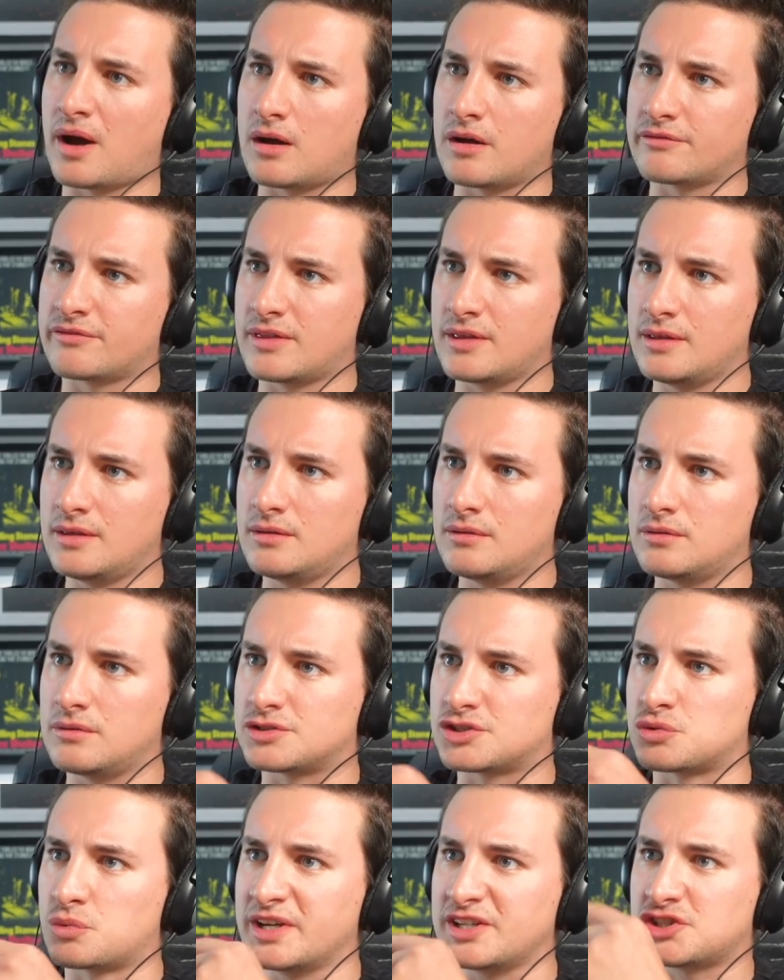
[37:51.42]
of the
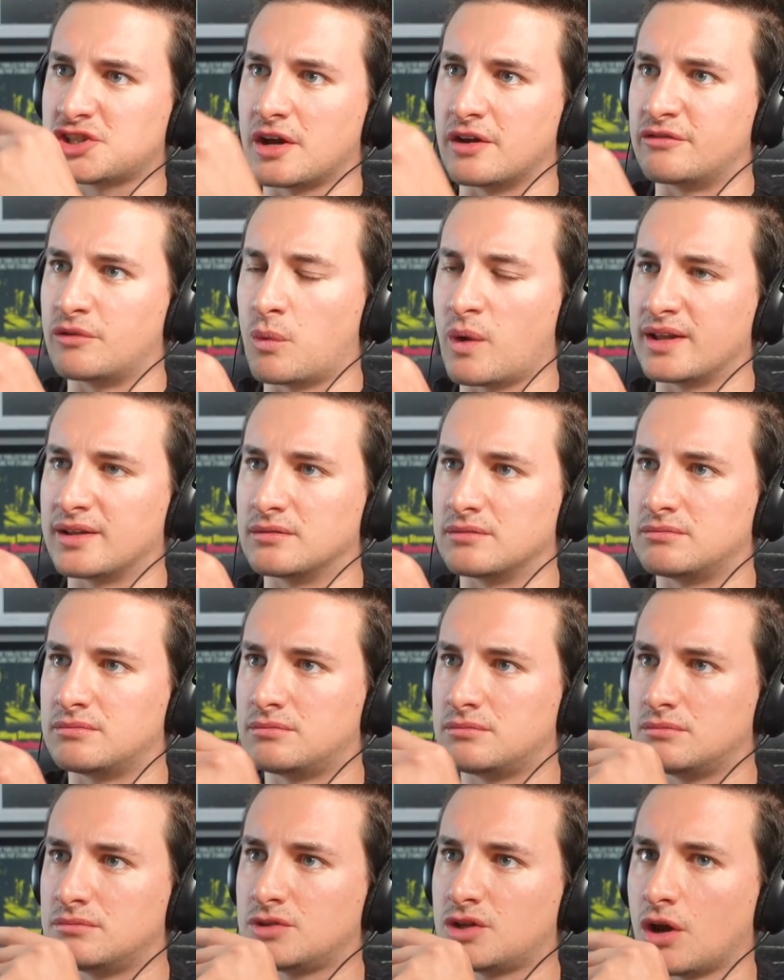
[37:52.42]
switchover when
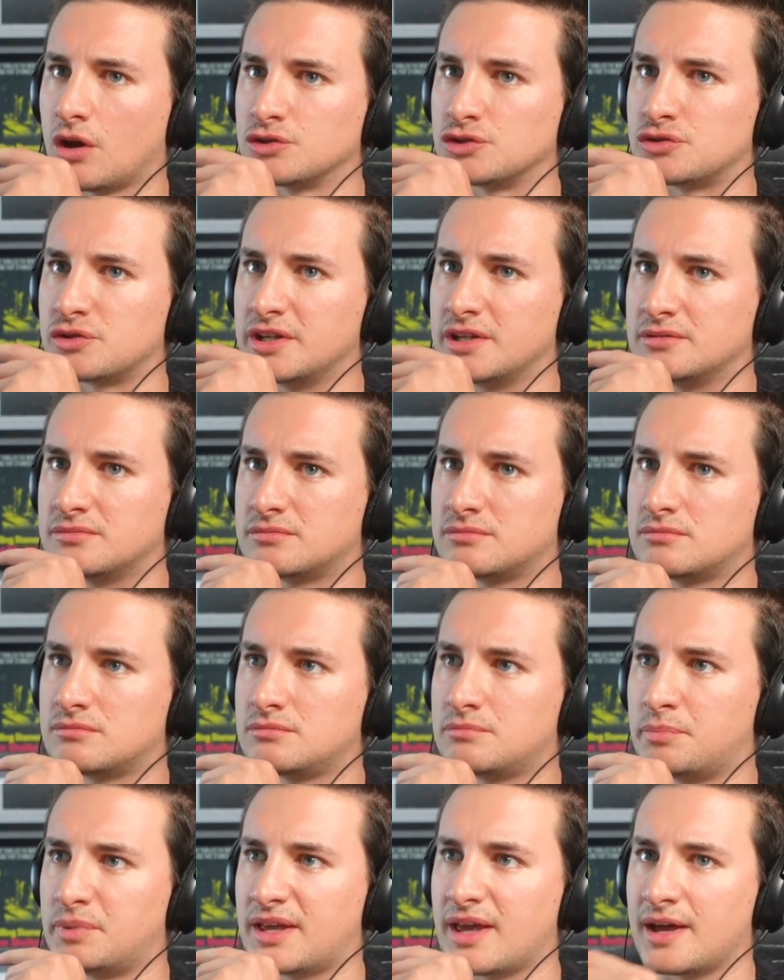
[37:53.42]
Condrey
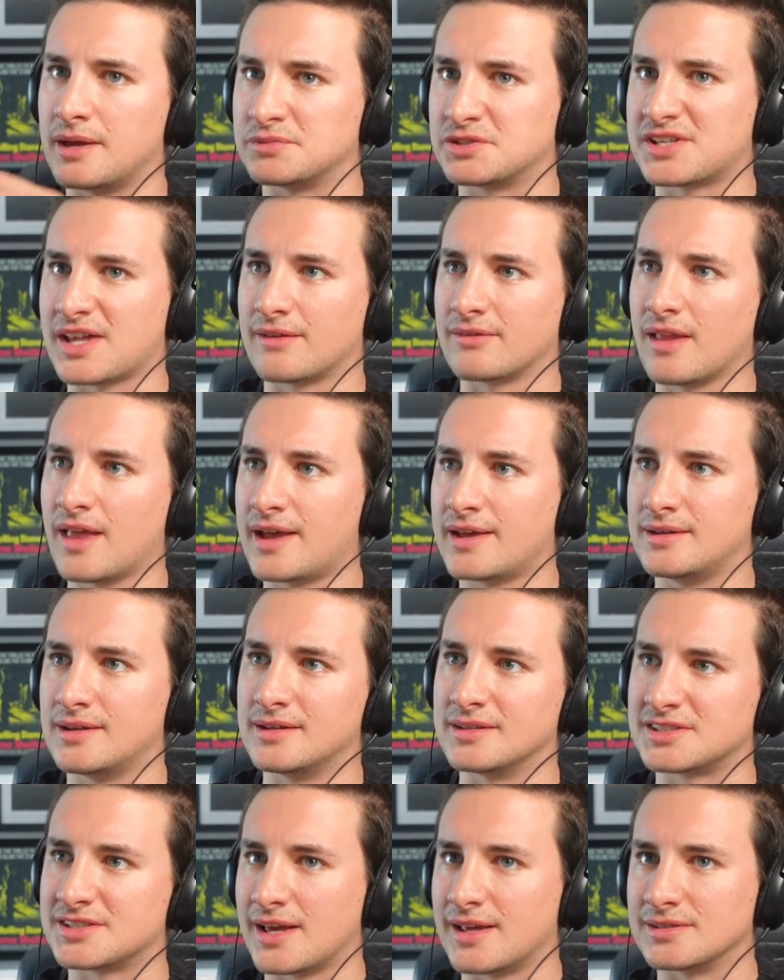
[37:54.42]
became Stan Lane, in
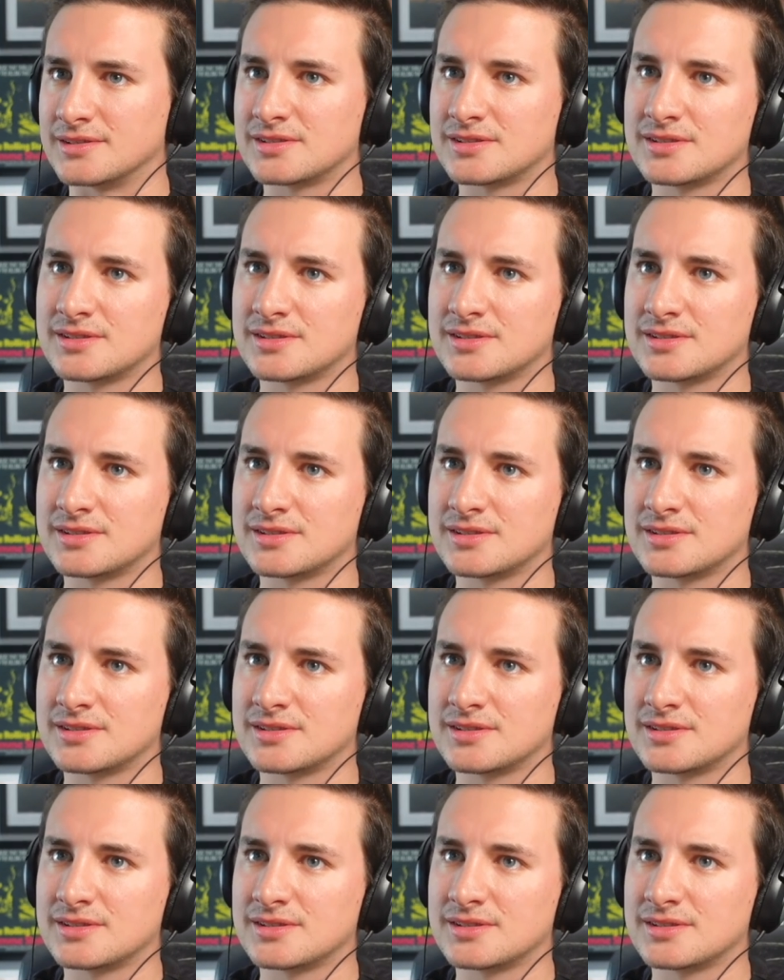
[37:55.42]
a sense?